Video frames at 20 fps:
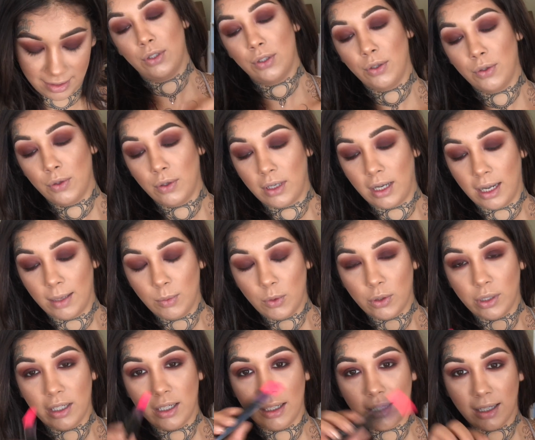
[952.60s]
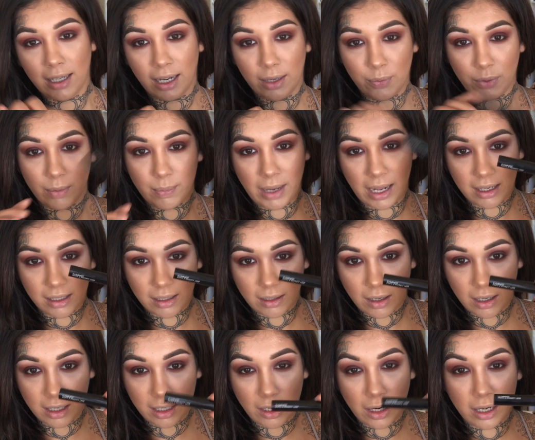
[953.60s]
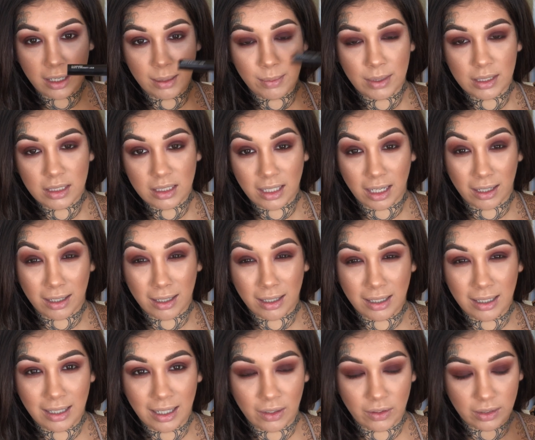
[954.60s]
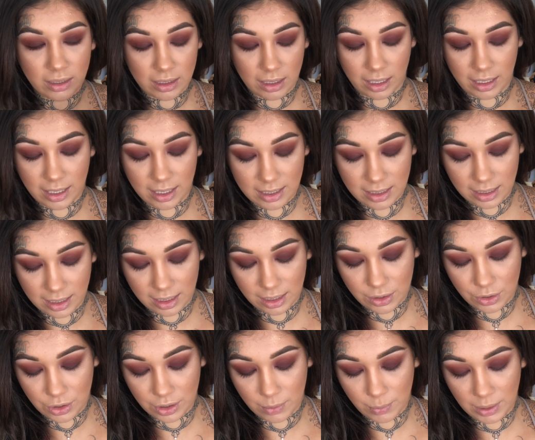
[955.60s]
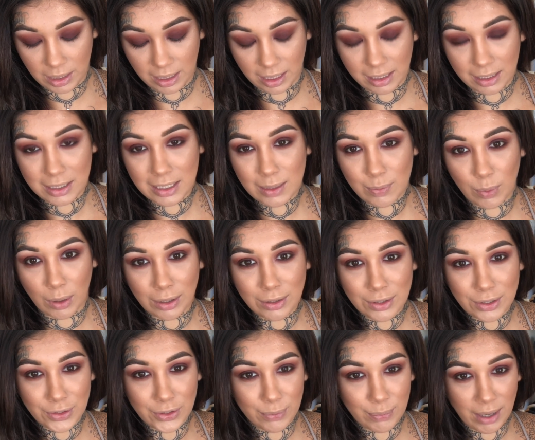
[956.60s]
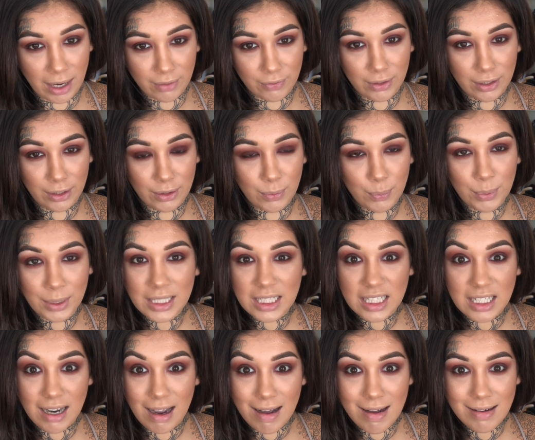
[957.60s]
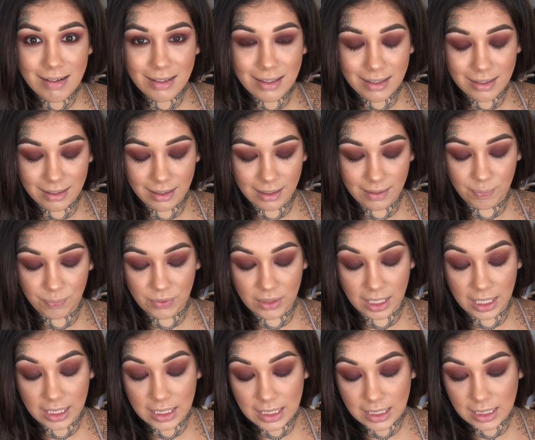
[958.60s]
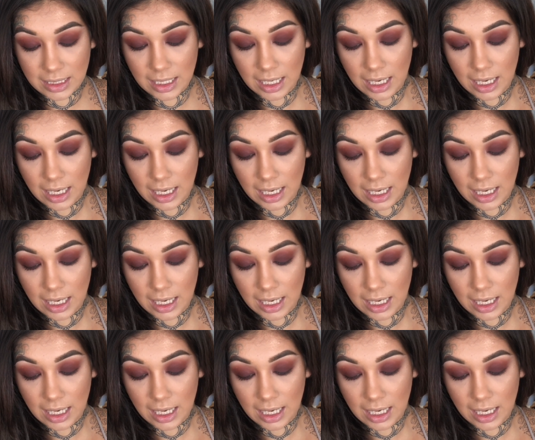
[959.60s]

So I'm going in again with MAC Hot and Naughty mascara. Now, like I said, it should be like a sponsored MAC video, but it's not. Yes,